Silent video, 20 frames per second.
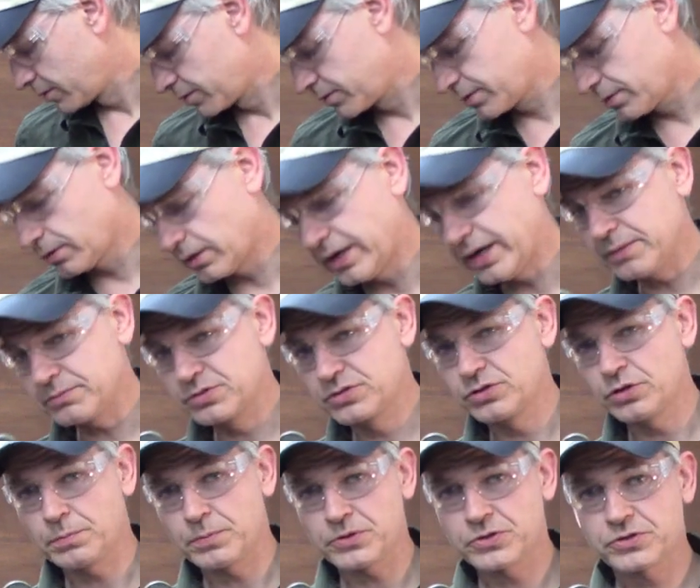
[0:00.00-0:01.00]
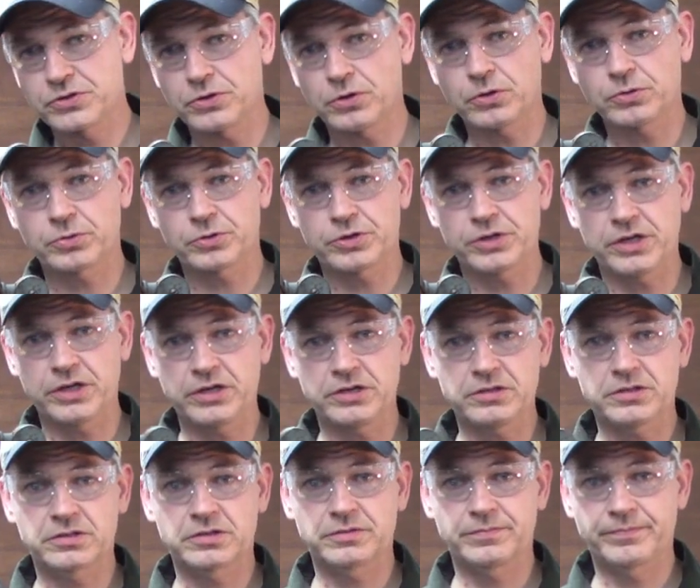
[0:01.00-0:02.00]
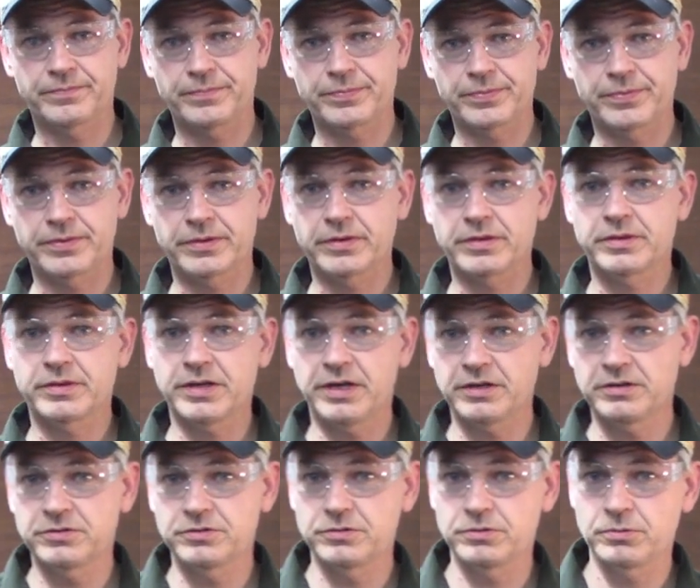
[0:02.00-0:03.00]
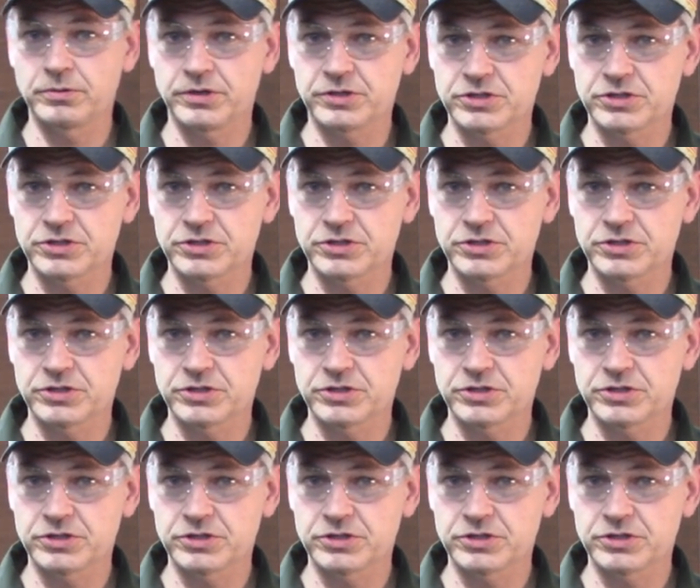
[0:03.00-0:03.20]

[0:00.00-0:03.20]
I'm super stoked with this. Thanks to